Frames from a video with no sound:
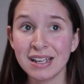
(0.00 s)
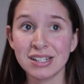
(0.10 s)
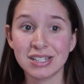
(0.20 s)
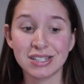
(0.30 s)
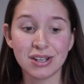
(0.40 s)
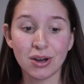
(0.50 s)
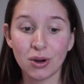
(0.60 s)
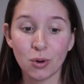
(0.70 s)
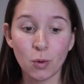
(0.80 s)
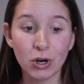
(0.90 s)

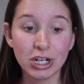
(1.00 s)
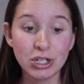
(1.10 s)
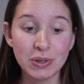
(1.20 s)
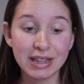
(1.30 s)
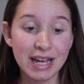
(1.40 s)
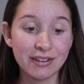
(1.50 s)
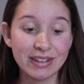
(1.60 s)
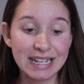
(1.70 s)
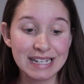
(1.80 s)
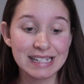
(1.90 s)
So we're gonna do a lot of
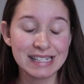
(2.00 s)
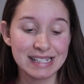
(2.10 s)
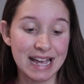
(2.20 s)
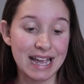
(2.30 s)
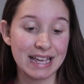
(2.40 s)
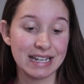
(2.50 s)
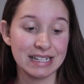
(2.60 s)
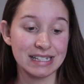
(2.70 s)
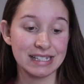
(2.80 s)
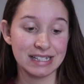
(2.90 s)
inside
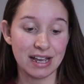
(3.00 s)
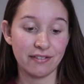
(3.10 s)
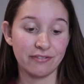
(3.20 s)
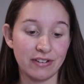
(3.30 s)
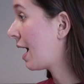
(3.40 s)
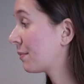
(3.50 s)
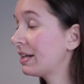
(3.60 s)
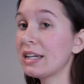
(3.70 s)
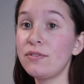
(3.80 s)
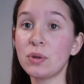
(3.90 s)
stuff. I'm
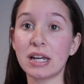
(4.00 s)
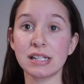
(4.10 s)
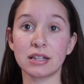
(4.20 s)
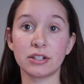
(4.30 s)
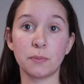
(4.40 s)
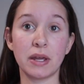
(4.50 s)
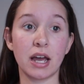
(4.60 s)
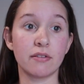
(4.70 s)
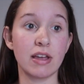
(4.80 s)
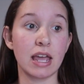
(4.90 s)
gonna give you guys a little bit
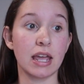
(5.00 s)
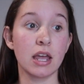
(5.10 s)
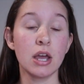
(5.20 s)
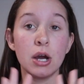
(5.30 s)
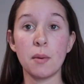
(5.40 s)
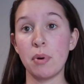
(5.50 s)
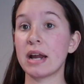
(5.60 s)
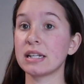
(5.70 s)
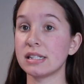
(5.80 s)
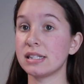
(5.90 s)
of a
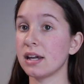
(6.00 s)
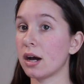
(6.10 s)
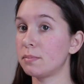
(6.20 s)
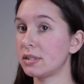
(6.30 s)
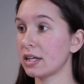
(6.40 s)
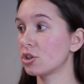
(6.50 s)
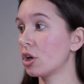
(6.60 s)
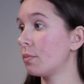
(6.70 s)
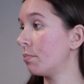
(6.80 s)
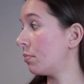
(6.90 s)
pregnancy update
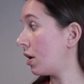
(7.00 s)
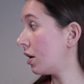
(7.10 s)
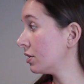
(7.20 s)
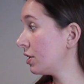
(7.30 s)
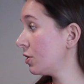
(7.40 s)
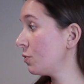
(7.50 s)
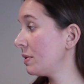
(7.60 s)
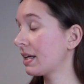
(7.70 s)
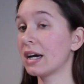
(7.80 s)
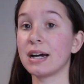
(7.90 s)
tomorrow,
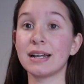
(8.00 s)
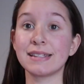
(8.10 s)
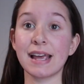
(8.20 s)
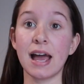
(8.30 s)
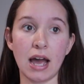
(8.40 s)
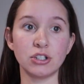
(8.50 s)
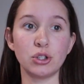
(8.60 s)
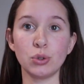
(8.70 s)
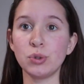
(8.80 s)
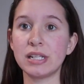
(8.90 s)
because on
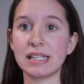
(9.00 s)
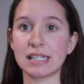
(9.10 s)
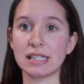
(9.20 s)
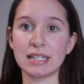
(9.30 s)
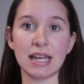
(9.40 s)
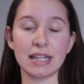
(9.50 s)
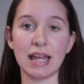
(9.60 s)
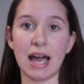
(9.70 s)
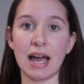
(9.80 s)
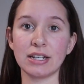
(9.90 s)
Tuesdays is the day
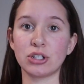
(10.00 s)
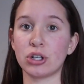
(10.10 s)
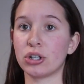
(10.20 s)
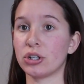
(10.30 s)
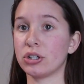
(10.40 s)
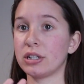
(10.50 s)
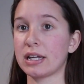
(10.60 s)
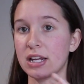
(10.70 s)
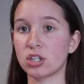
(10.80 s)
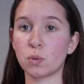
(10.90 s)
that I turn,
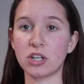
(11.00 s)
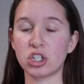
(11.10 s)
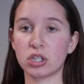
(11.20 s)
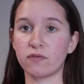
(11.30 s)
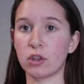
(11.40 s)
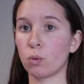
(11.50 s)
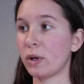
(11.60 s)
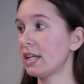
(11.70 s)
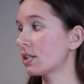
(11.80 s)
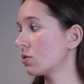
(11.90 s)
like I switch the
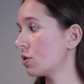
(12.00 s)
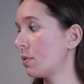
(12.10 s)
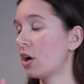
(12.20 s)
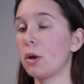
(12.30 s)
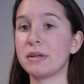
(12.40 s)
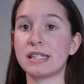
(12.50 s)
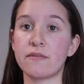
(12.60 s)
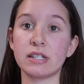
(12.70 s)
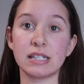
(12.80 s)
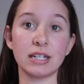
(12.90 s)
week. So tomorrow I'll be
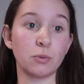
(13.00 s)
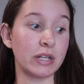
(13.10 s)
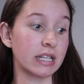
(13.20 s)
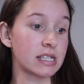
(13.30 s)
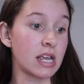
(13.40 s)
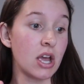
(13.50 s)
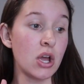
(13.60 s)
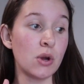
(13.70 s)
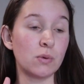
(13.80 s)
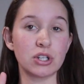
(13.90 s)
17 weeks,
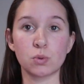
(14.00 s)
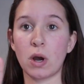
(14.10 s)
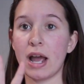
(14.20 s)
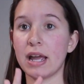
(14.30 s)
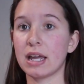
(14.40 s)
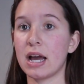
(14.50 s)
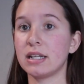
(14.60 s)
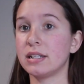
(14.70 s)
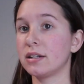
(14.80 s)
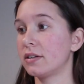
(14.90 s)
which is why I
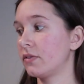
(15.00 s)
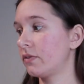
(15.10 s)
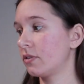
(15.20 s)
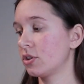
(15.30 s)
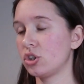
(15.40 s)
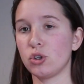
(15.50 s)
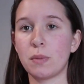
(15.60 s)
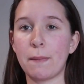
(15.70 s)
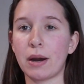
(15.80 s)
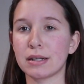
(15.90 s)
kind of do
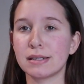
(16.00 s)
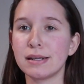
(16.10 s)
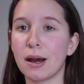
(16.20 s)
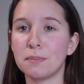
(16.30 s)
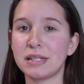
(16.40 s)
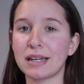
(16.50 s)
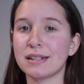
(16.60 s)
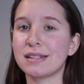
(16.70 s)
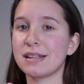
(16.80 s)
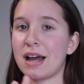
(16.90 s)
my pregnancy
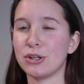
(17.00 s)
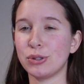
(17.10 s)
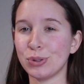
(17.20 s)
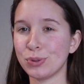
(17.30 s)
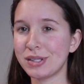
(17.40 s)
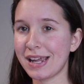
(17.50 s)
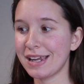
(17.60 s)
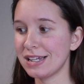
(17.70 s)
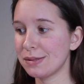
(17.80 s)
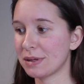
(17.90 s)
updates on
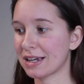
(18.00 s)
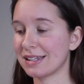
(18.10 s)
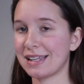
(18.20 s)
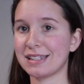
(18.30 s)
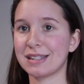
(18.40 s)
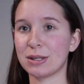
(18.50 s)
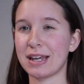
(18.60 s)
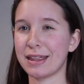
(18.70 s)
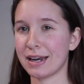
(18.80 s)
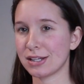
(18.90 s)
Tuesdays, because that's the
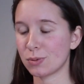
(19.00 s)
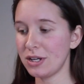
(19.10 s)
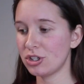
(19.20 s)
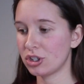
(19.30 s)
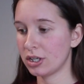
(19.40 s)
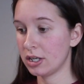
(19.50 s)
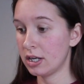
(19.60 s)
day that I switch.